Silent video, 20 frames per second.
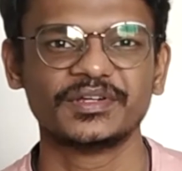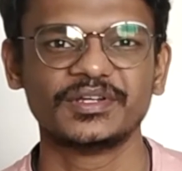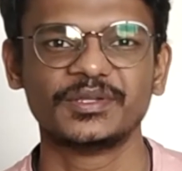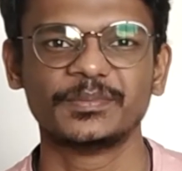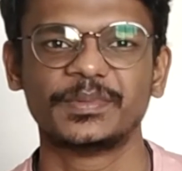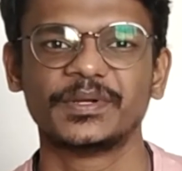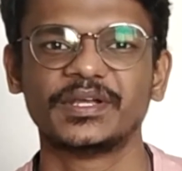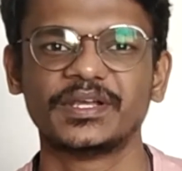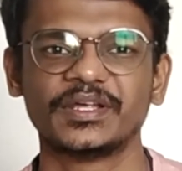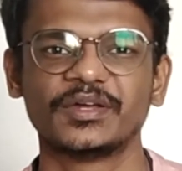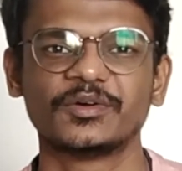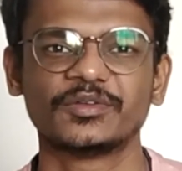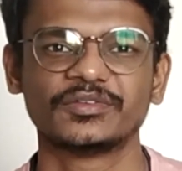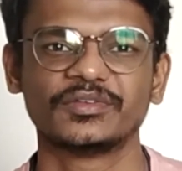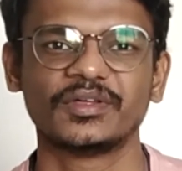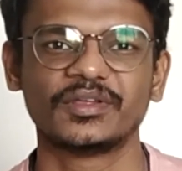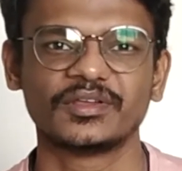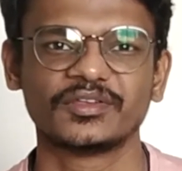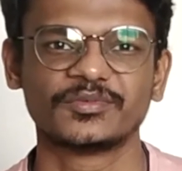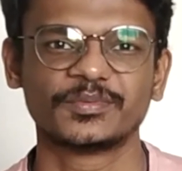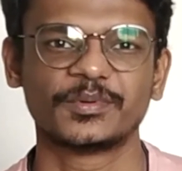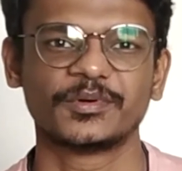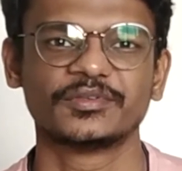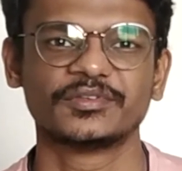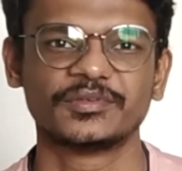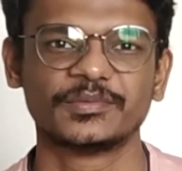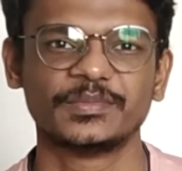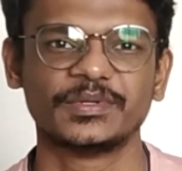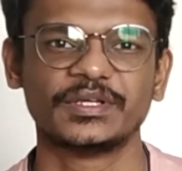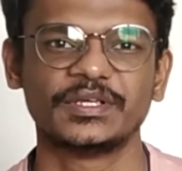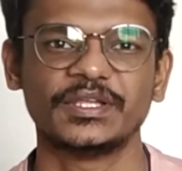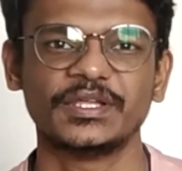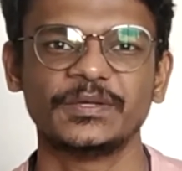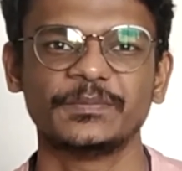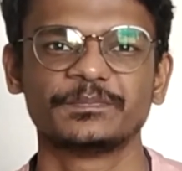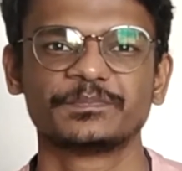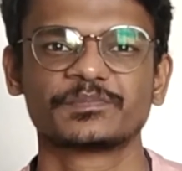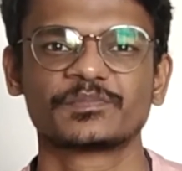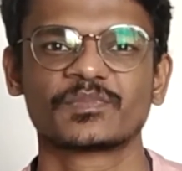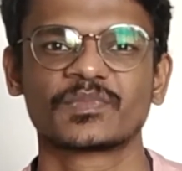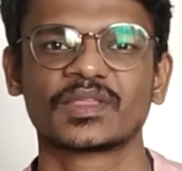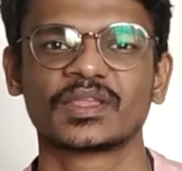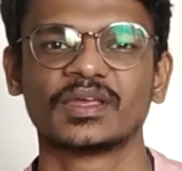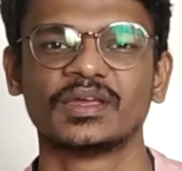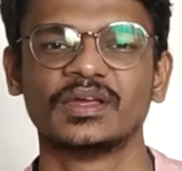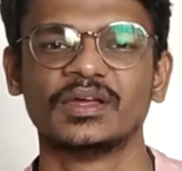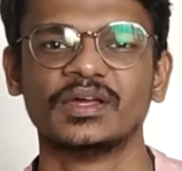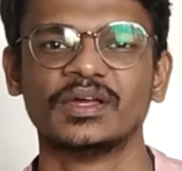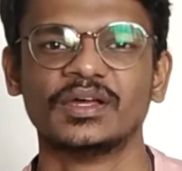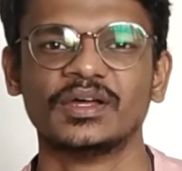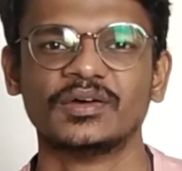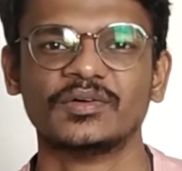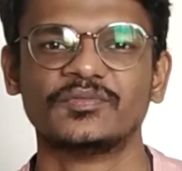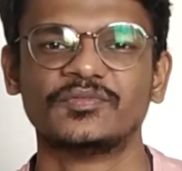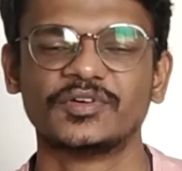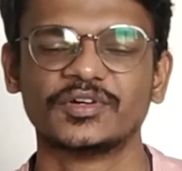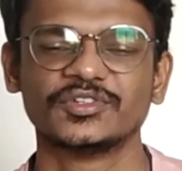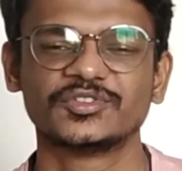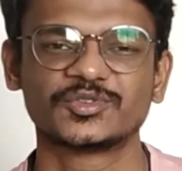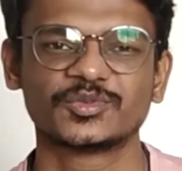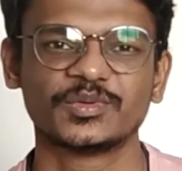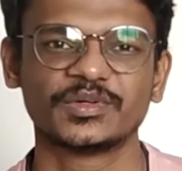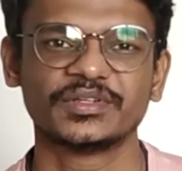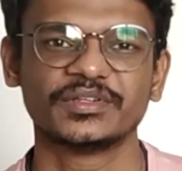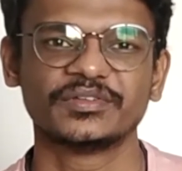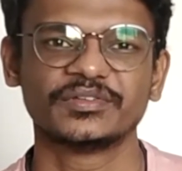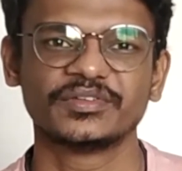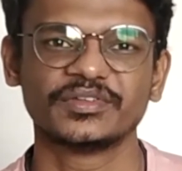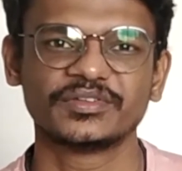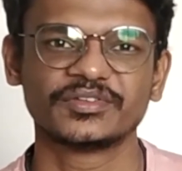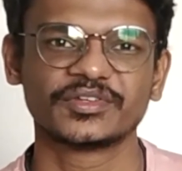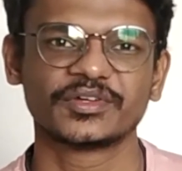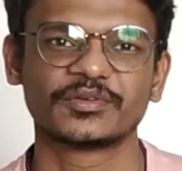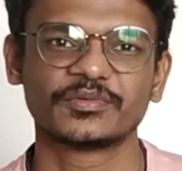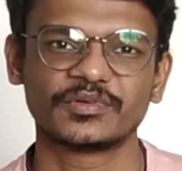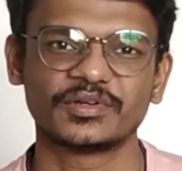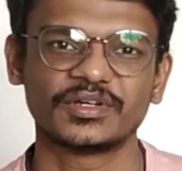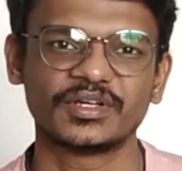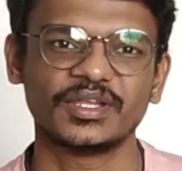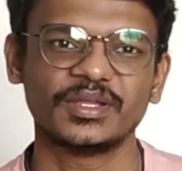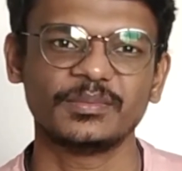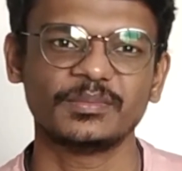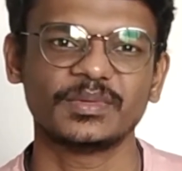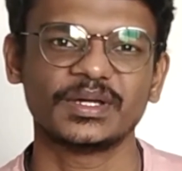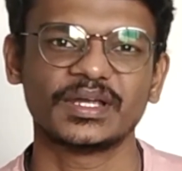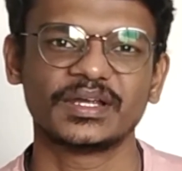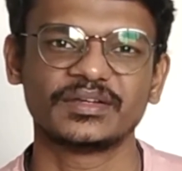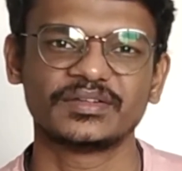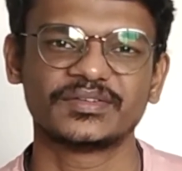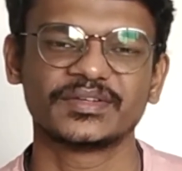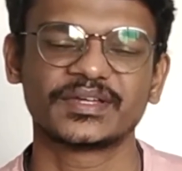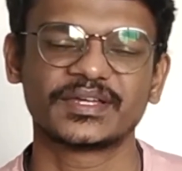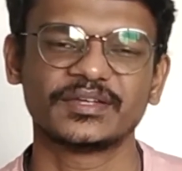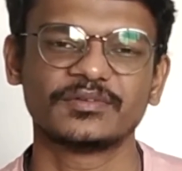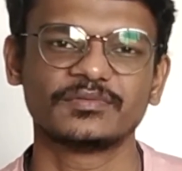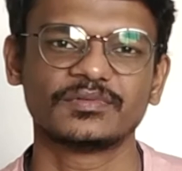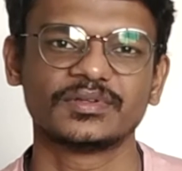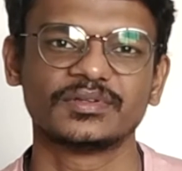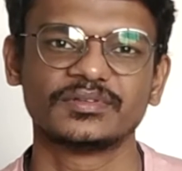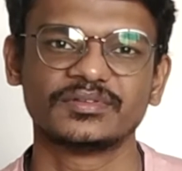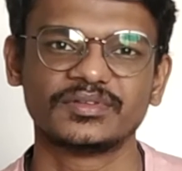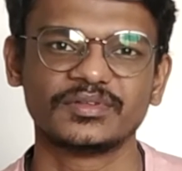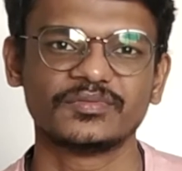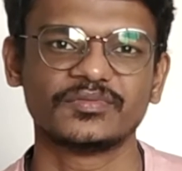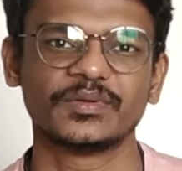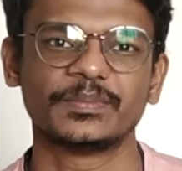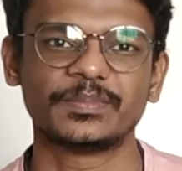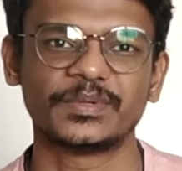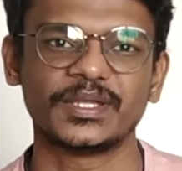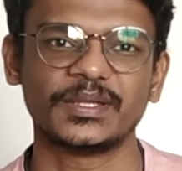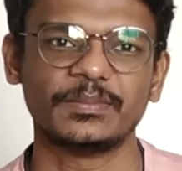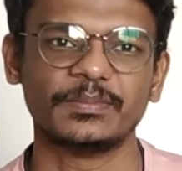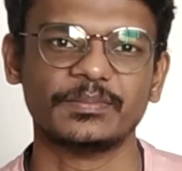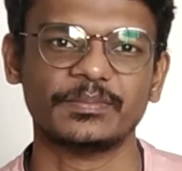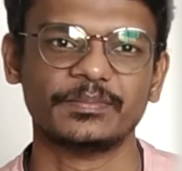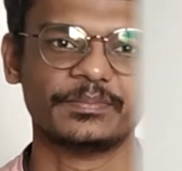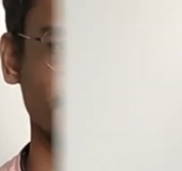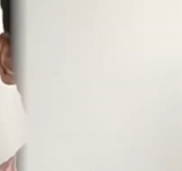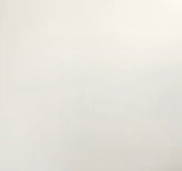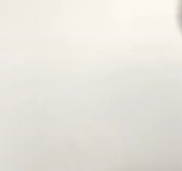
depending on their responsibility. First one is the server team and second one is the web team. Now